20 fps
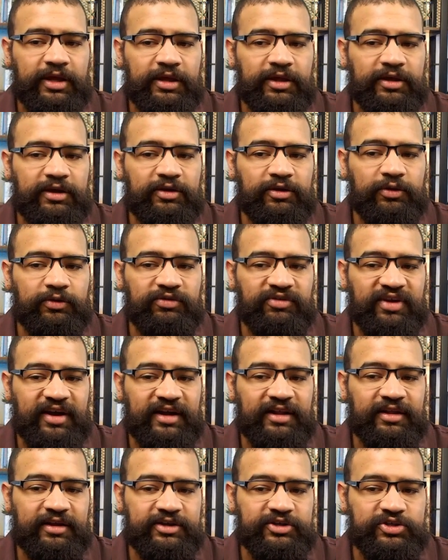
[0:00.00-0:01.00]
you know
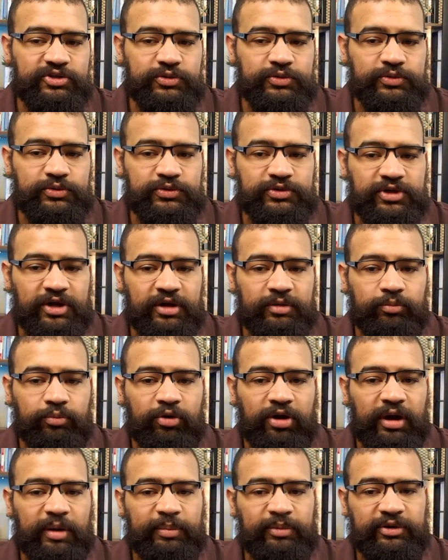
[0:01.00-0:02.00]
title issues on
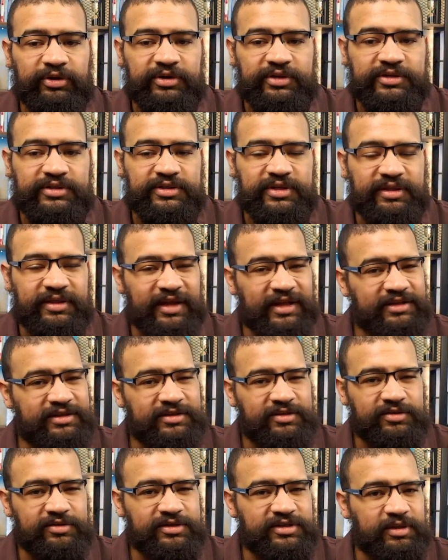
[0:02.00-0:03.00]
properties that's
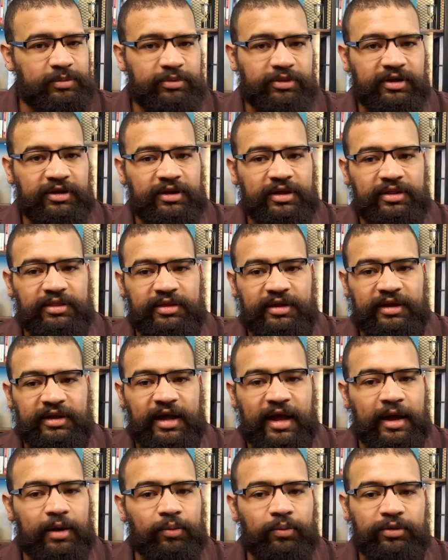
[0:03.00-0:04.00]
something that
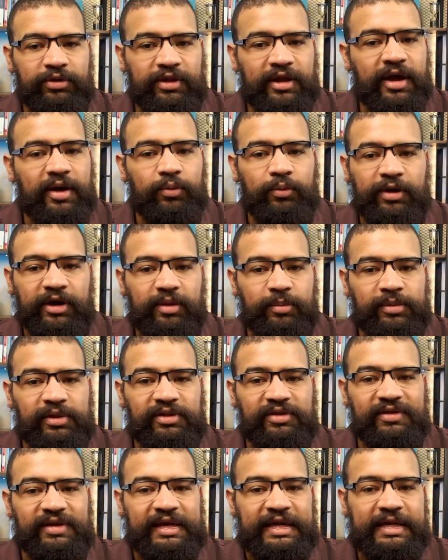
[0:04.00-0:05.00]
i would not
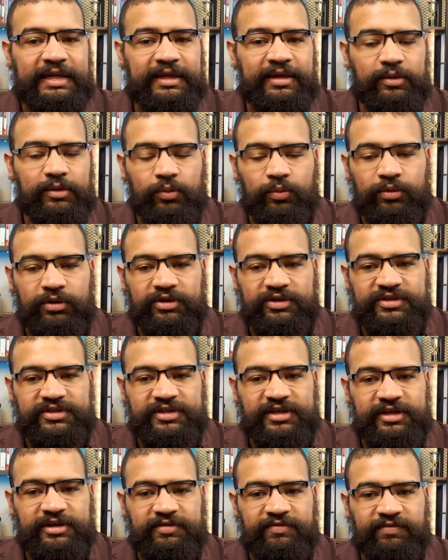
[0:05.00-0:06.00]
recommend any real
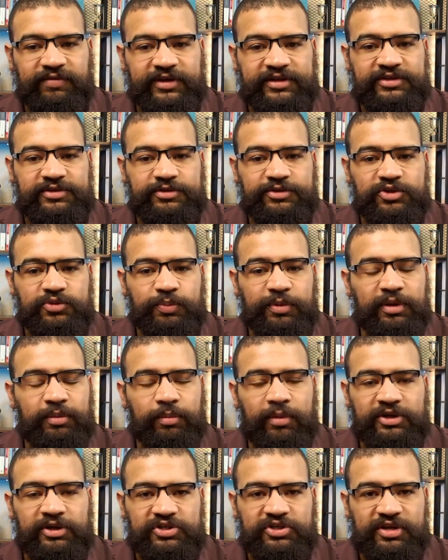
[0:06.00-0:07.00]
estate investor spend
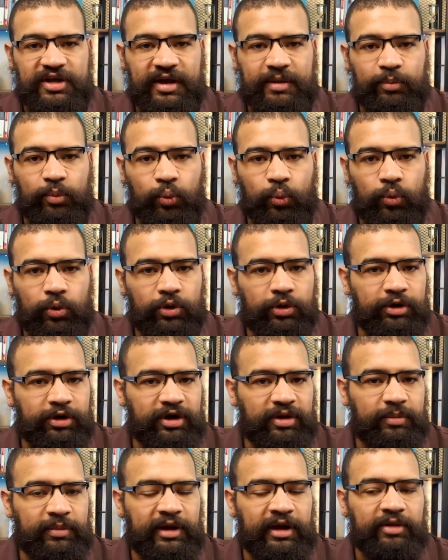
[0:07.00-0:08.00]
much time
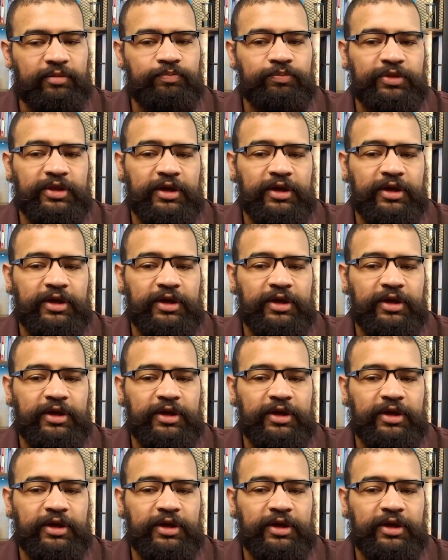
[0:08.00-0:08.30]
worrying about